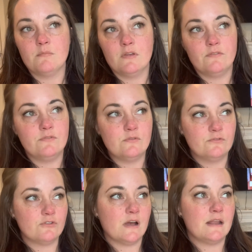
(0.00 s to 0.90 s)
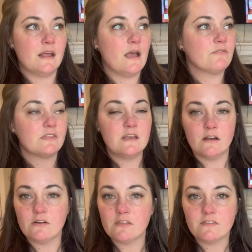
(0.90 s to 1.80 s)
If you've tried everything
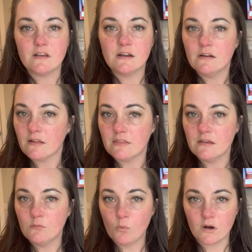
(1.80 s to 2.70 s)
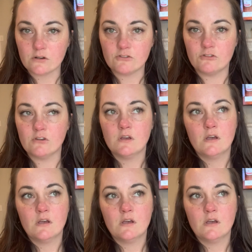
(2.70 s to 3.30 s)
under the sun and nothing works,